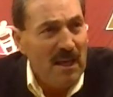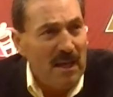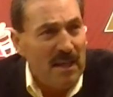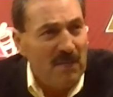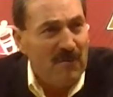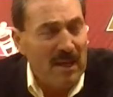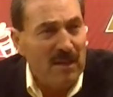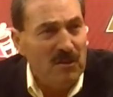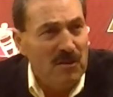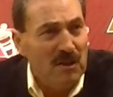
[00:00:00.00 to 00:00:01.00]
And if I
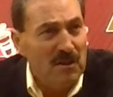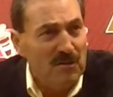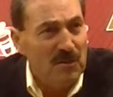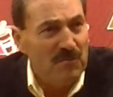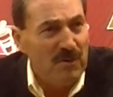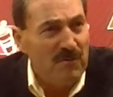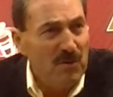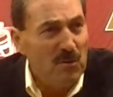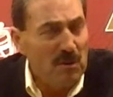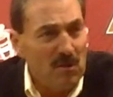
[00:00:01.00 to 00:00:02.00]
could just
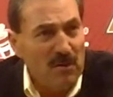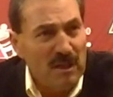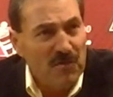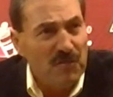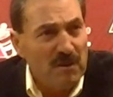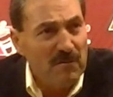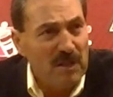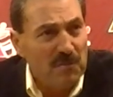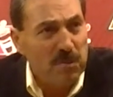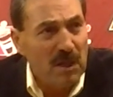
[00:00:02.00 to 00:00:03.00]
review a little history of
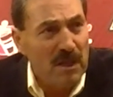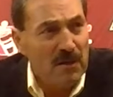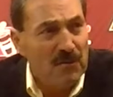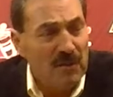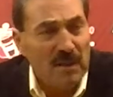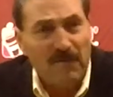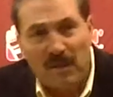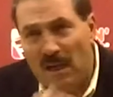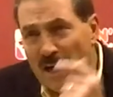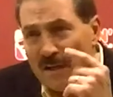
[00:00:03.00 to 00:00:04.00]
these players and give you
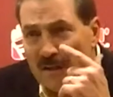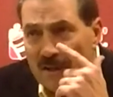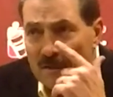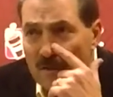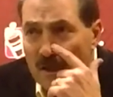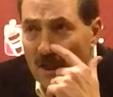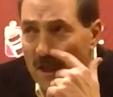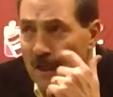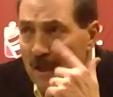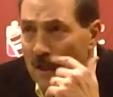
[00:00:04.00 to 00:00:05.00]
an idea
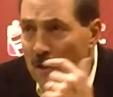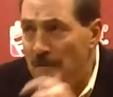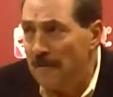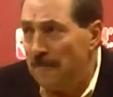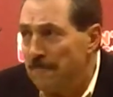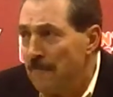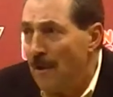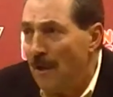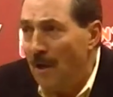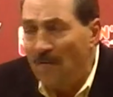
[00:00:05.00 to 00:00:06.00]

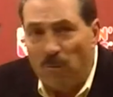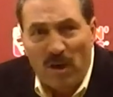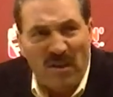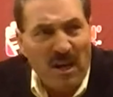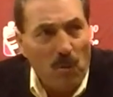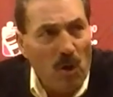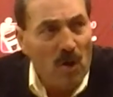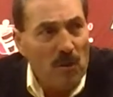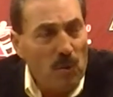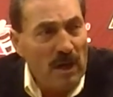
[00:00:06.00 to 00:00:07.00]
of where they
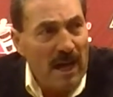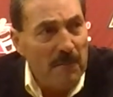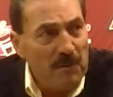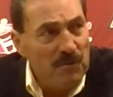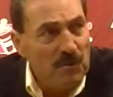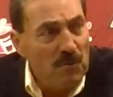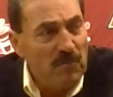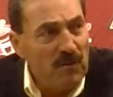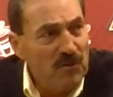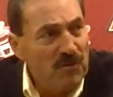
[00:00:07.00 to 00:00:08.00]
were and what happened to them.
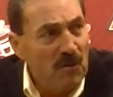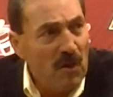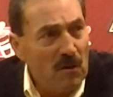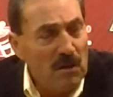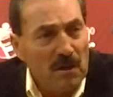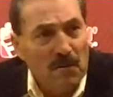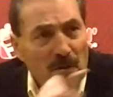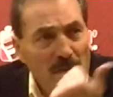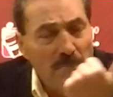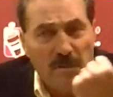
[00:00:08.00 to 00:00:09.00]
First of all,
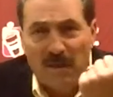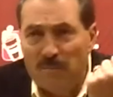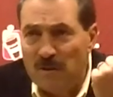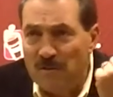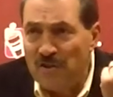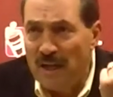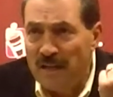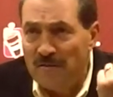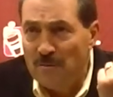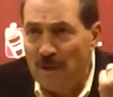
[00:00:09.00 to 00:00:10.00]
I believe with the
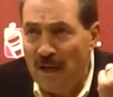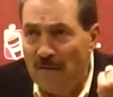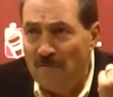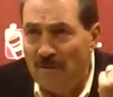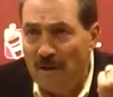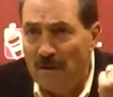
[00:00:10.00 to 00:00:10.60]
Giants we have